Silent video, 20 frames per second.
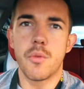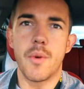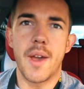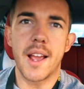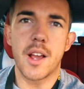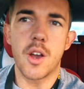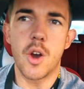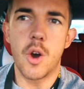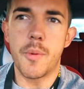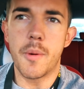the
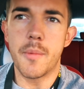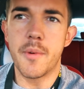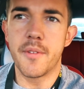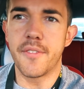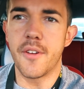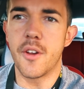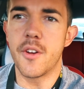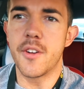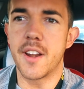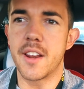work up on my
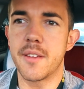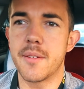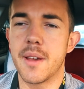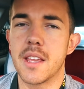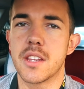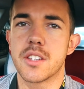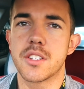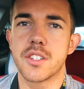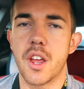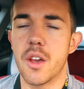phone
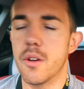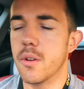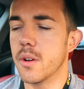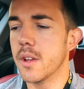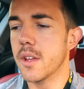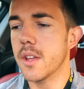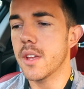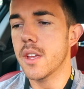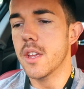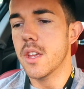anyway, so
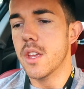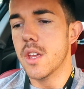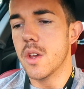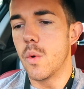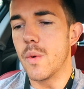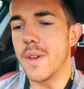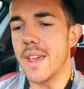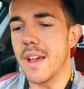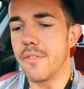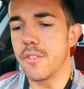
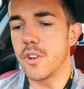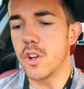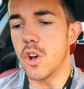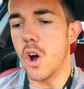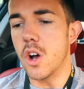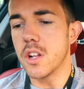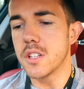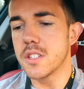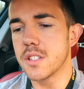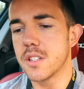we have
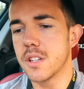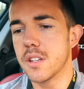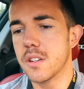got.